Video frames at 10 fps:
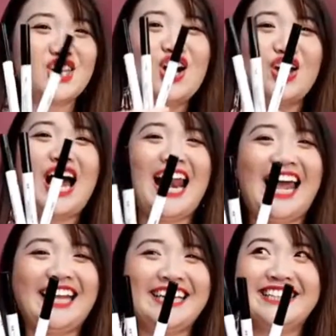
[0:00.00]
store your
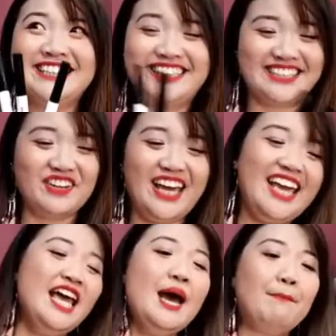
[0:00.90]
eyeliner. Okay.
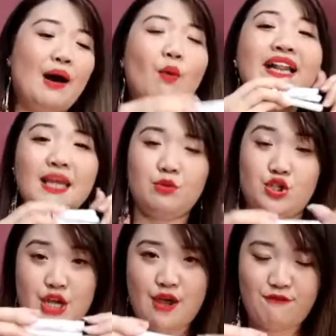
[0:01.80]
But one tip to
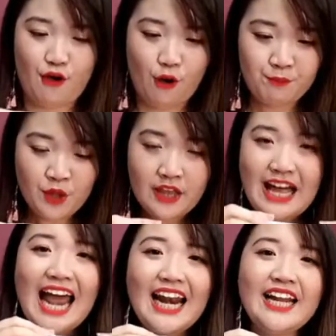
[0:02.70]
share with you all, the
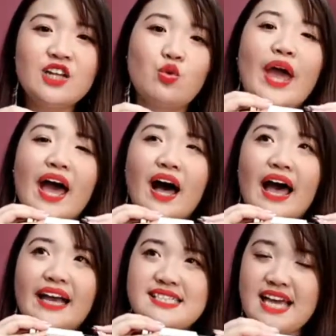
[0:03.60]
eyeliner to uh,
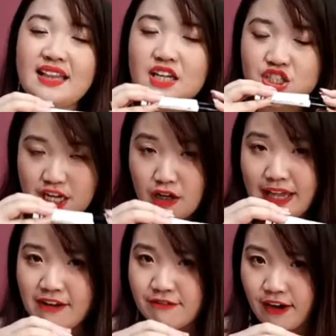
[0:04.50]
extend the shell
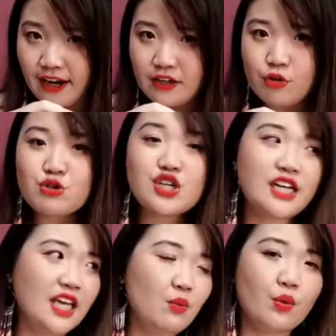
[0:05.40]
life, right?
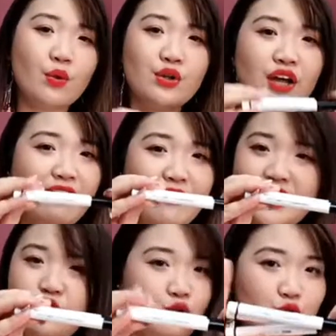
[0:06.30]
Usually, we will not
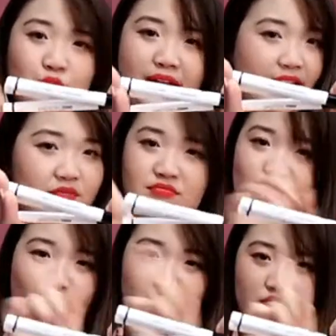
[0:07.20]
advise you to do like that.
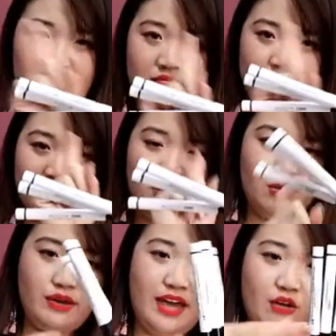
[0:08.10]
No.
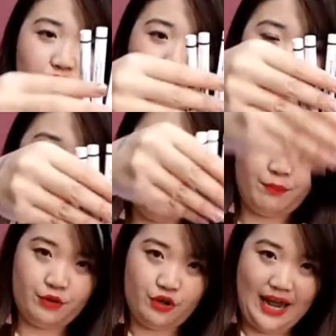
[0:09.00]
You can usually
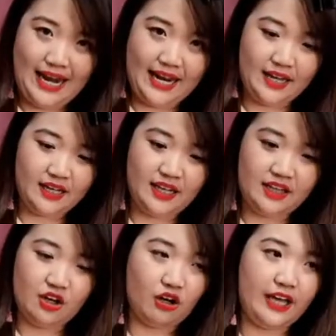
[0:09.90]
put your eyeliner in your